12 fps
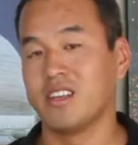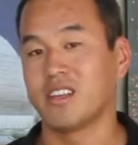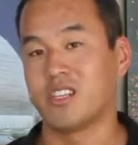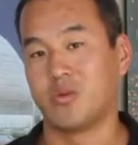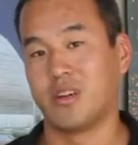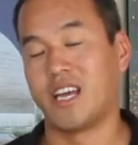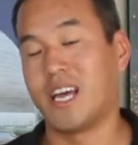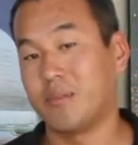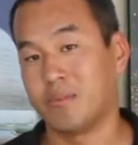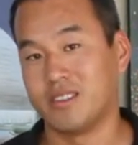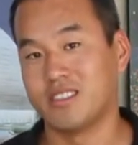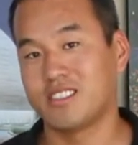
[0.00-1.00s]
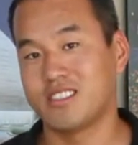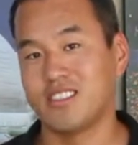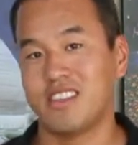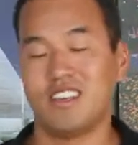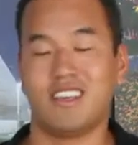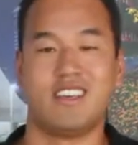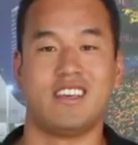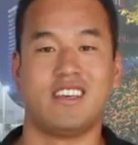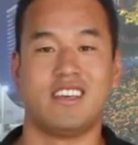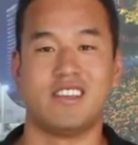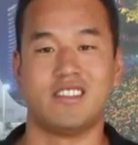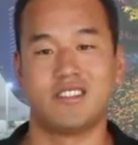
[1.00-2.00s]
because what happens
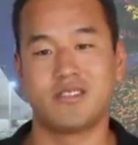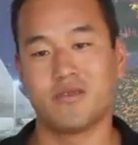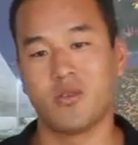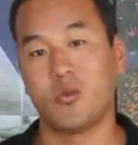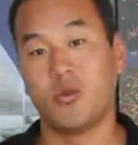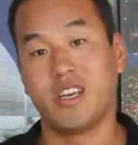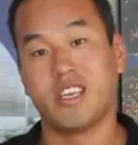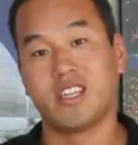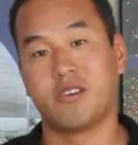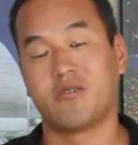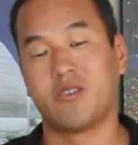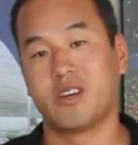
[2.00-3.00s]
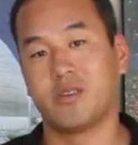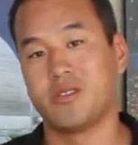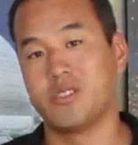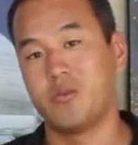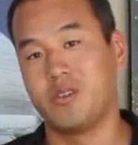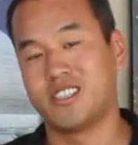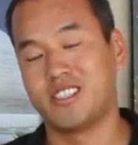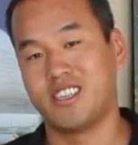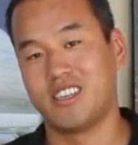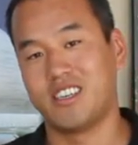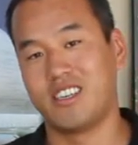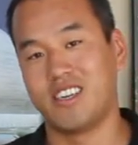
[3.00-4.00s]
is we get the frequency, we
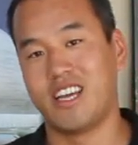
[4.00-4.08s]
send it to the